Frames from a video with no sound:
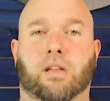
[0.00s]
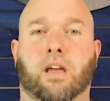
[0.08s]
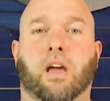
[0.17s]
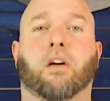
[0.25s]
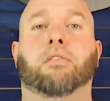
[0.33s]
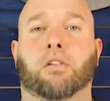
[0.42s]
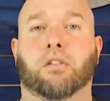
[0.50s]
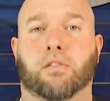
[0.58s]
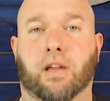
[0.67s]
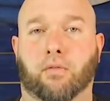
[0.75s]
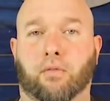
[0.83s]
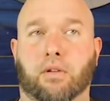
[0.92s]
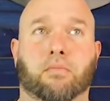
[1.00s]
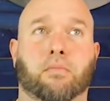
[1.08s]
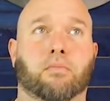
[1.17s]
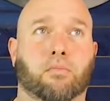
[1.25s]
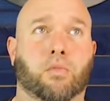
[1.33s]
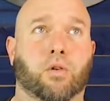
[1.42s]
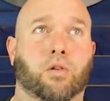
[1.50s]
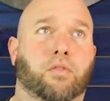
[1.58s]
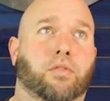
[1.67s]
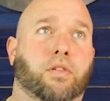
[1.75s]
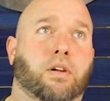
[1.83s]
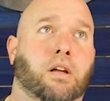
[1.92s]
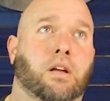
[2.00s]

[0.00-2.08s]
healthier that we move.